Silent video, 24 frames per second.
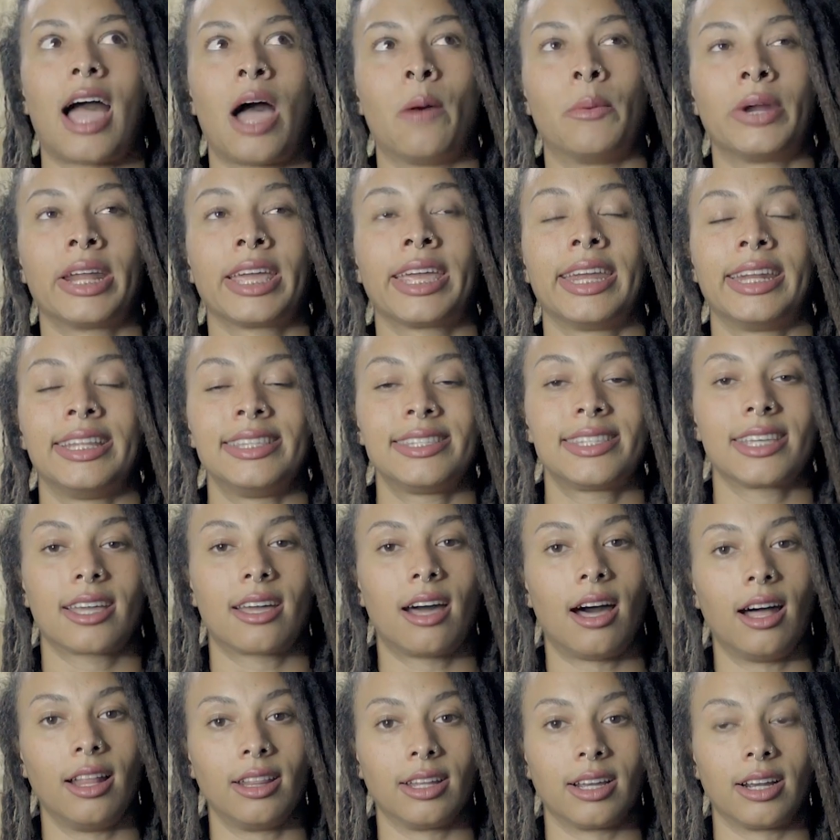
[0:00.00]
I want to get into
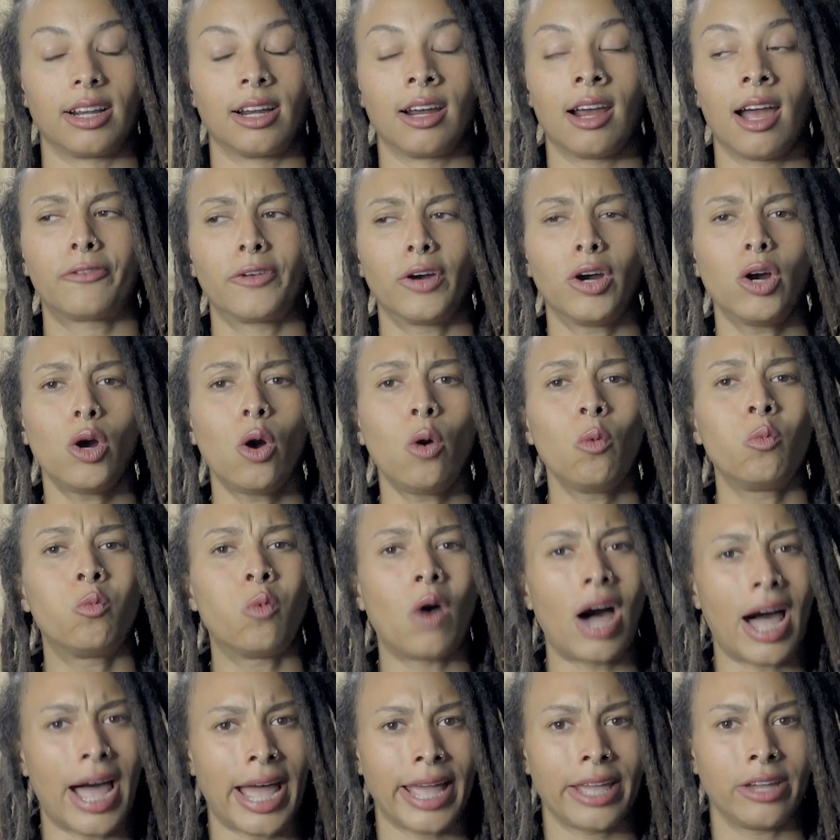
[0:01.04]
color. For a
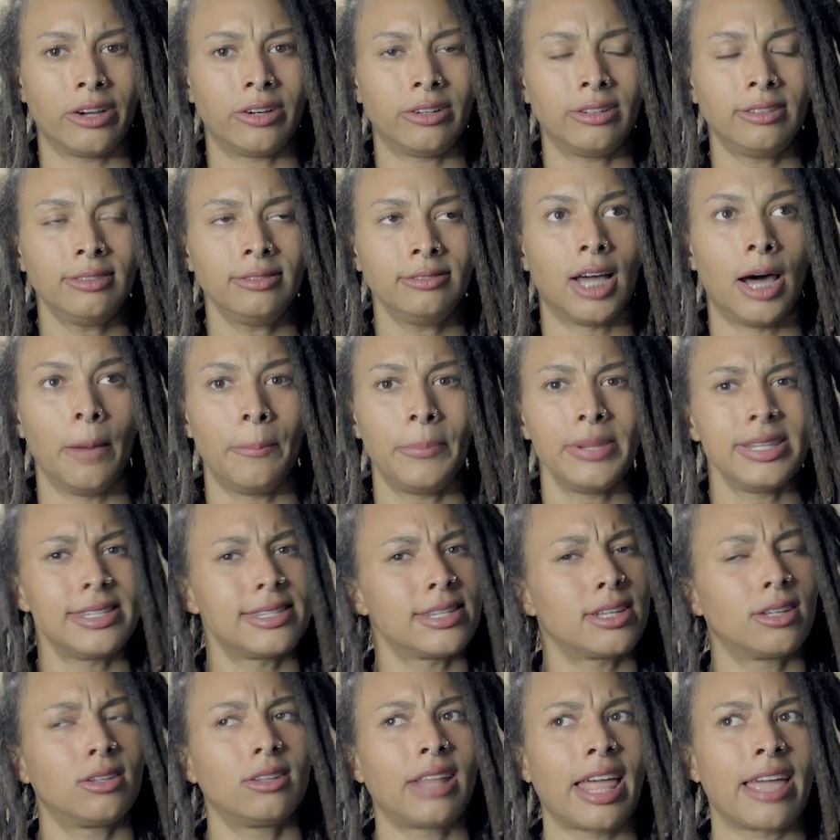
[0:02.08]
while, up
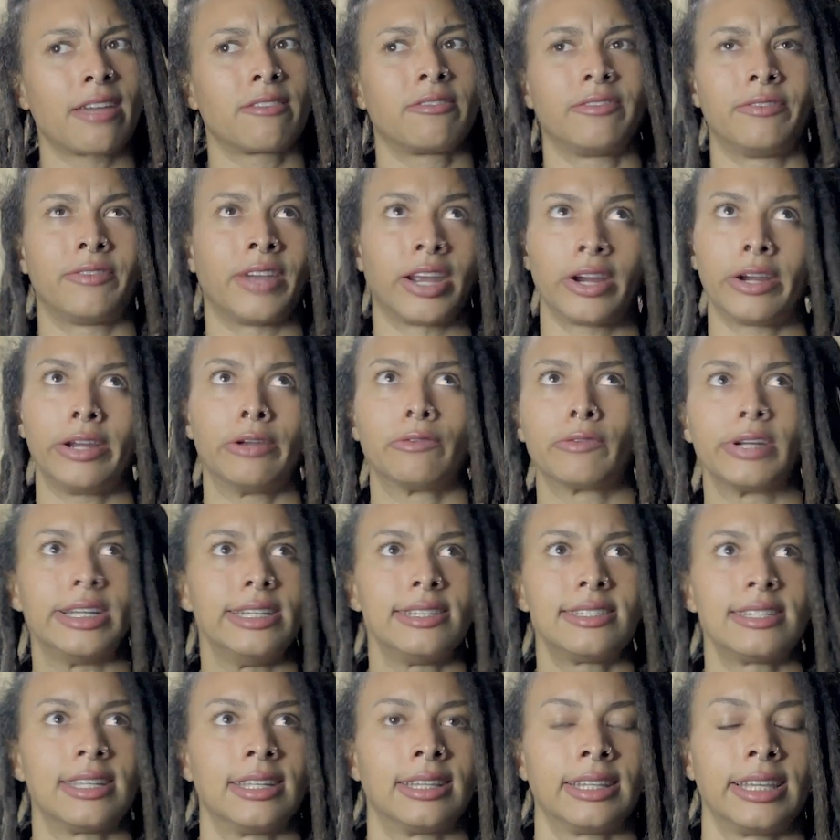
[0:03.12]
until like very
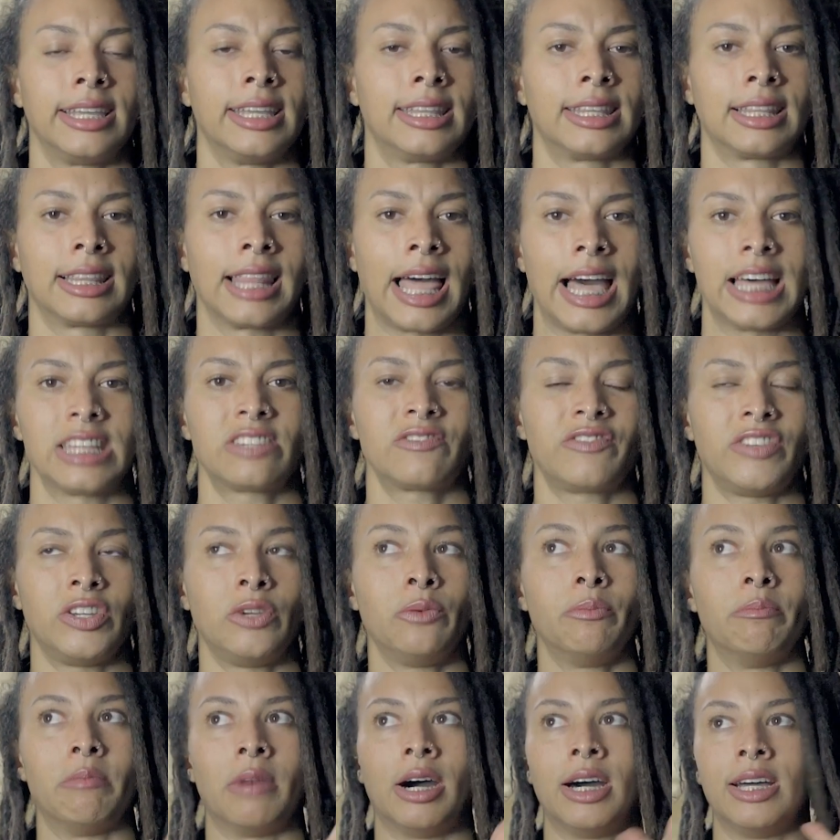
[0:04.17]
recently, in the last few
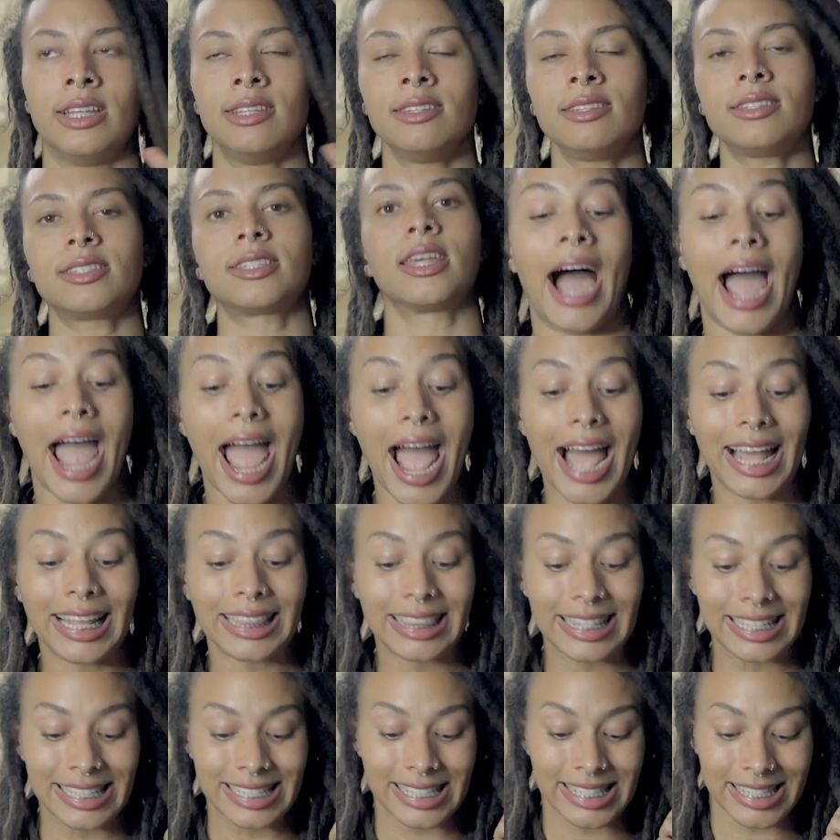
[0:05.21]
months, I
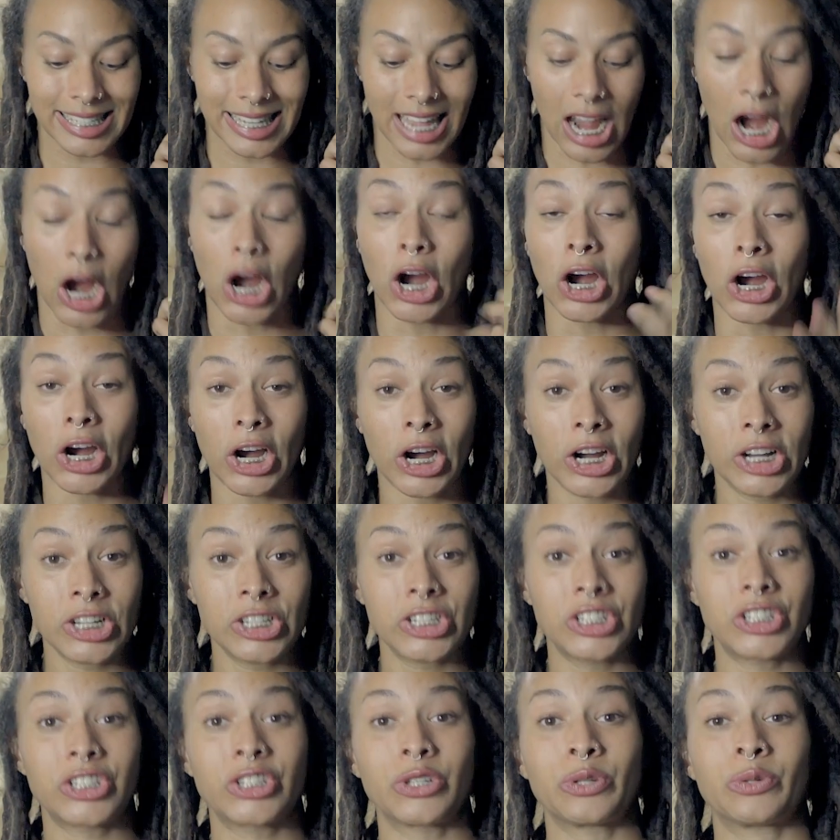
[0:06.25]
had this urge
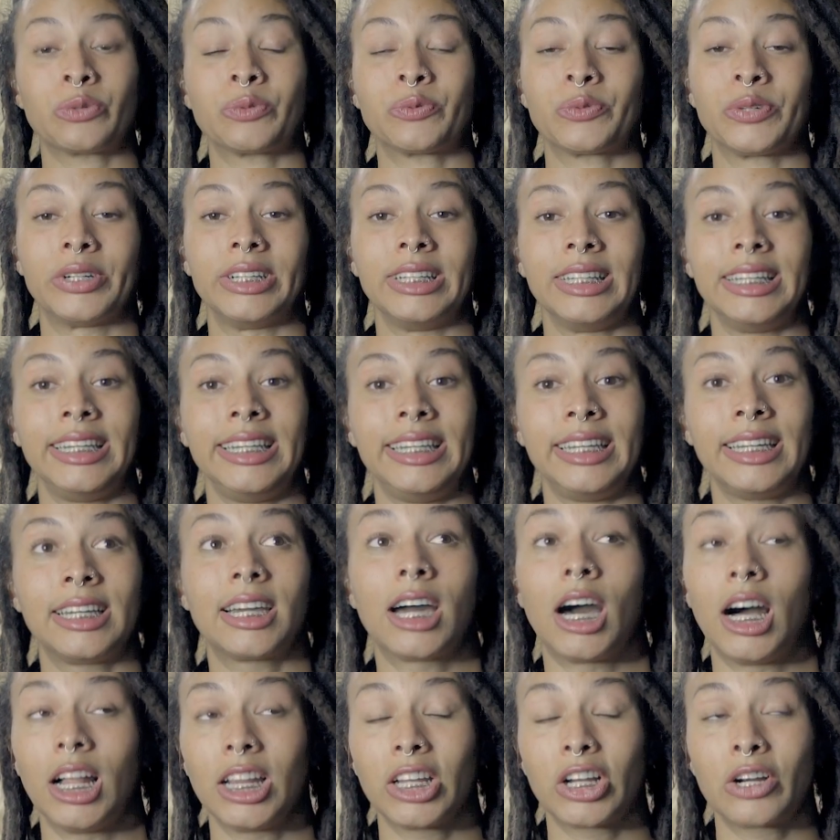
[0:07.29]
to really
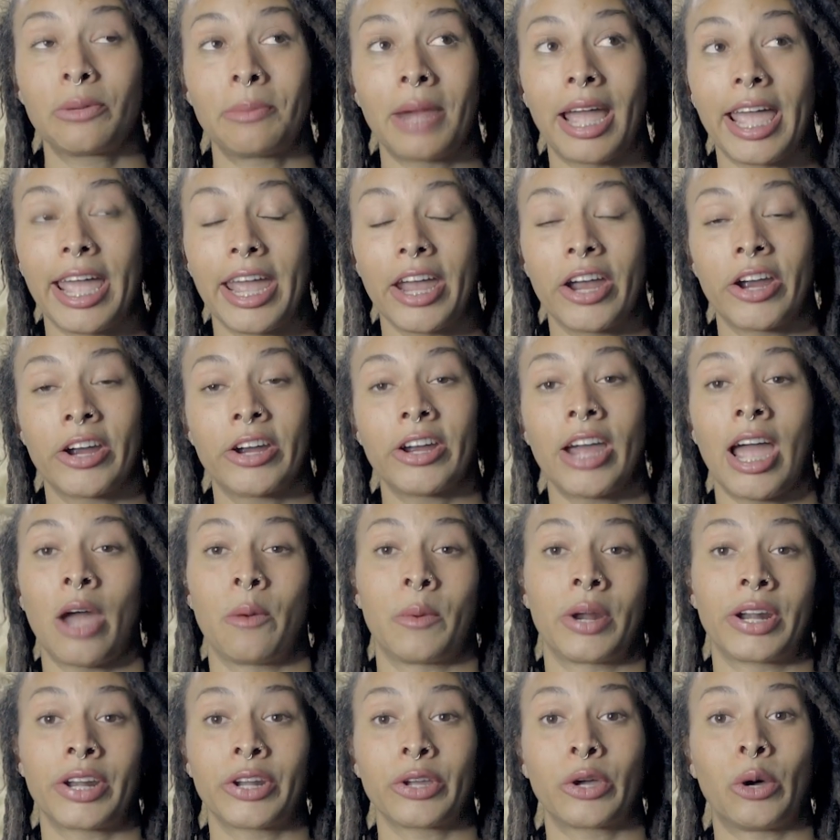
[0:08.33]
color my hair. I
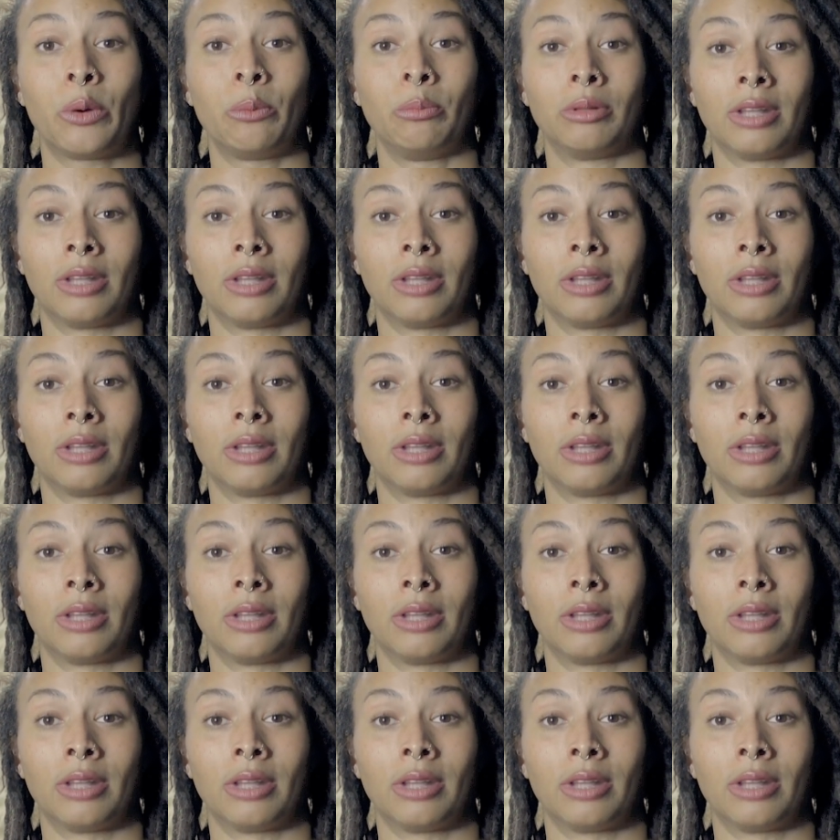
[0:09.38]
wanted to go